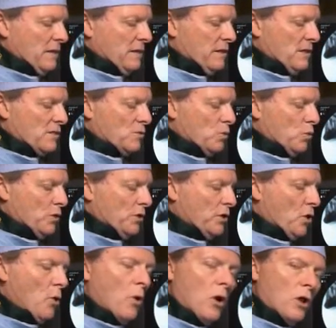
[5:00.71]
this would
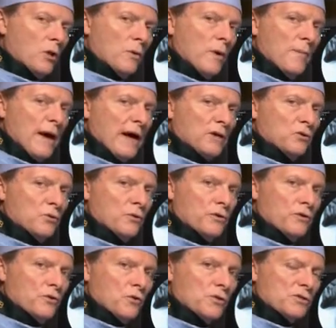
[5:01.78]
go all the way back toward
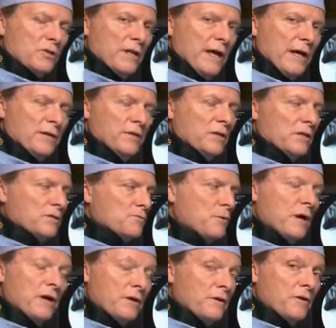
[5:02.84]
the dorsal annulus.
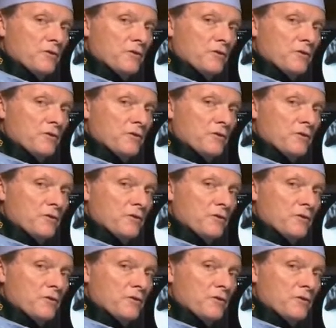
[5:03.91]
Right on